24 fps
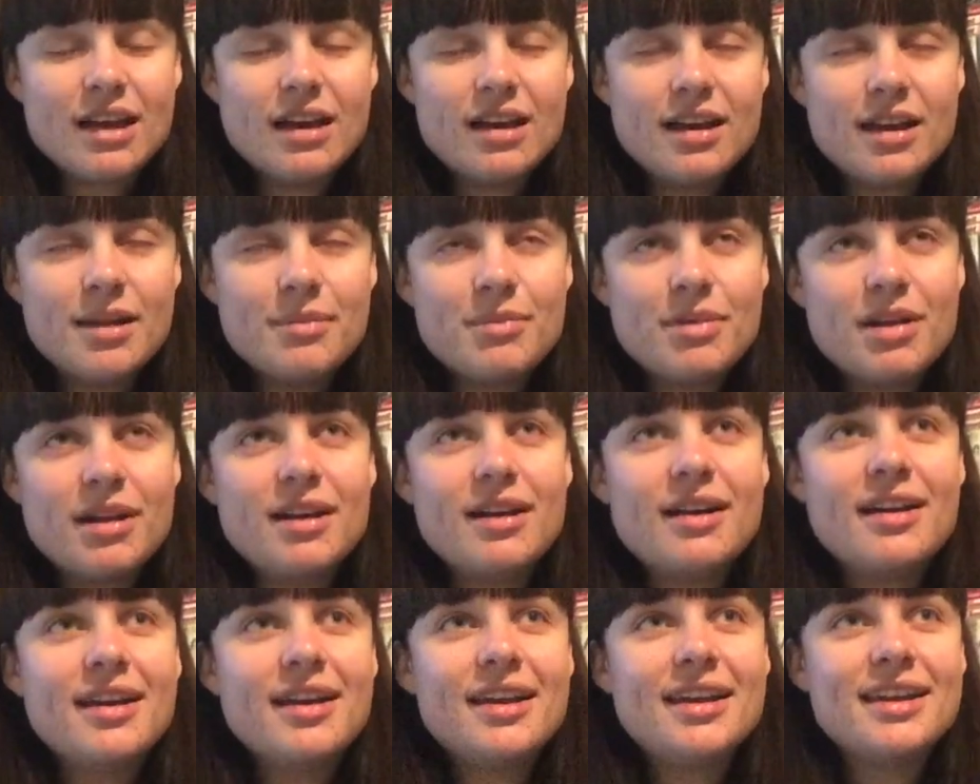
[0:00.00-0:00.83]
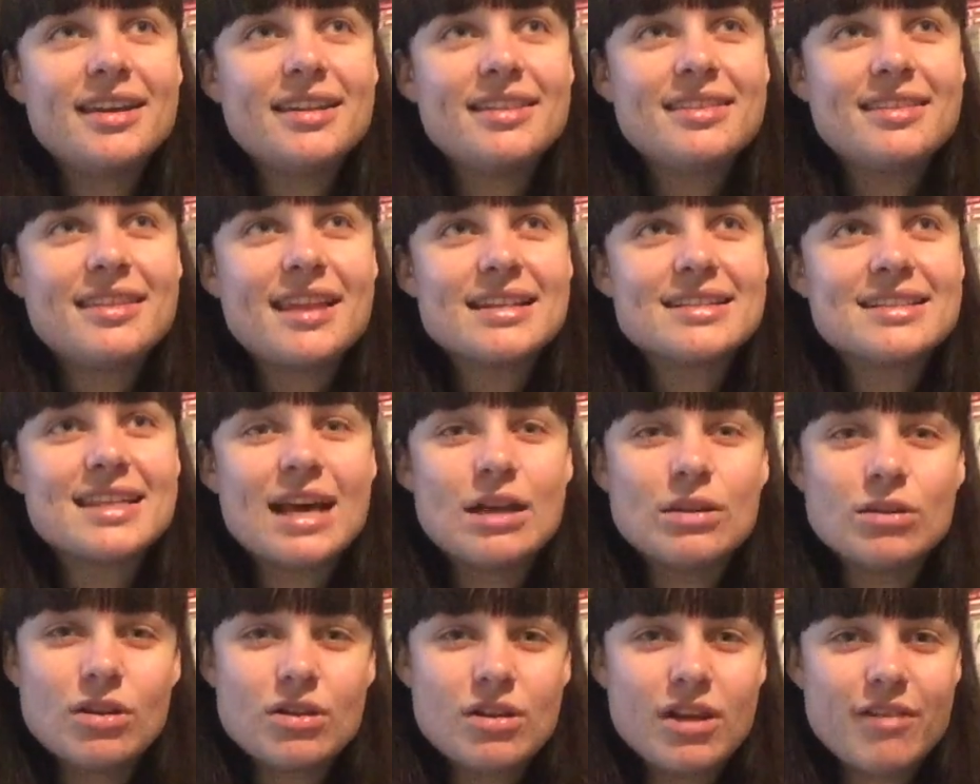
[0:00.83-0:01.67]
That's
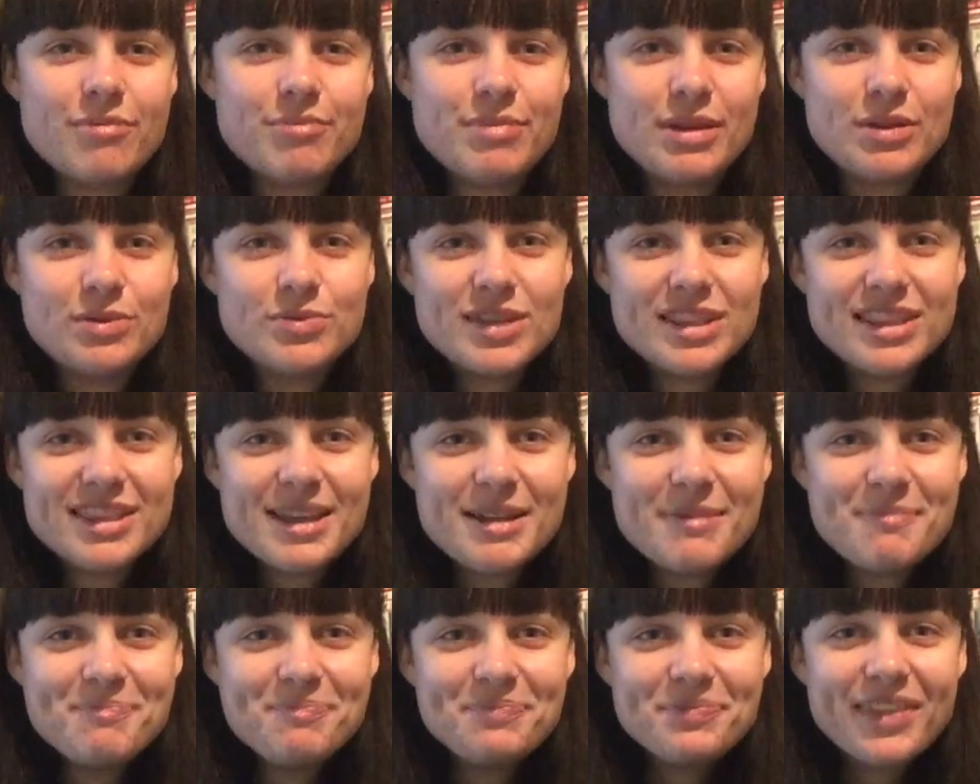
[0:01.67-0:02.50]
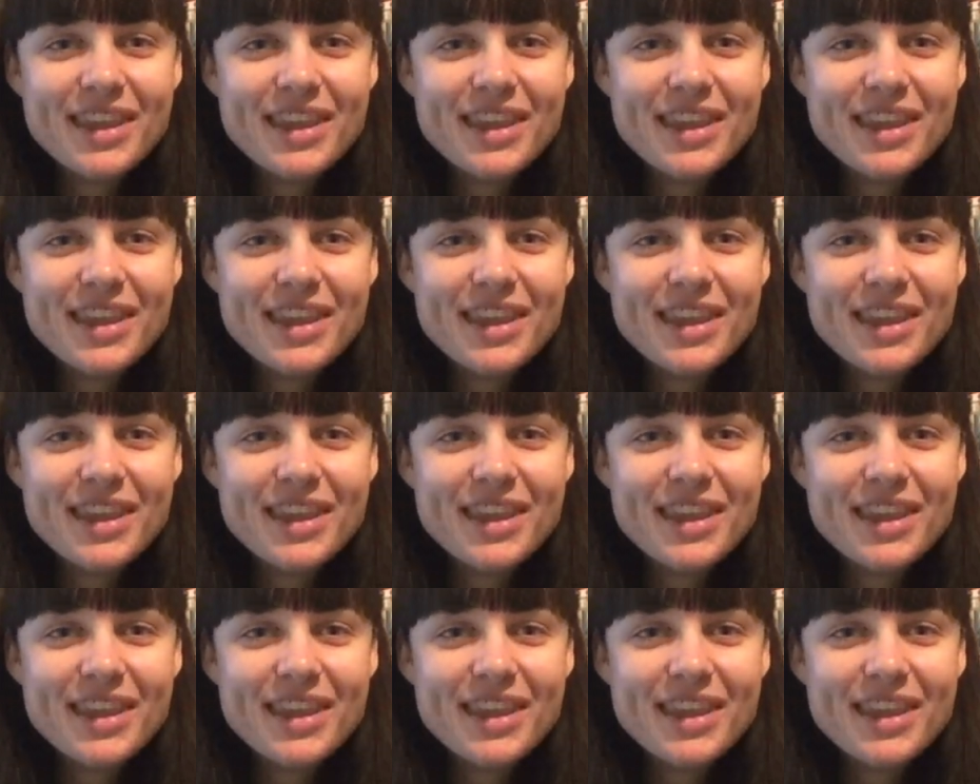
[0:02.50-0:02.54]
how long I've been with them.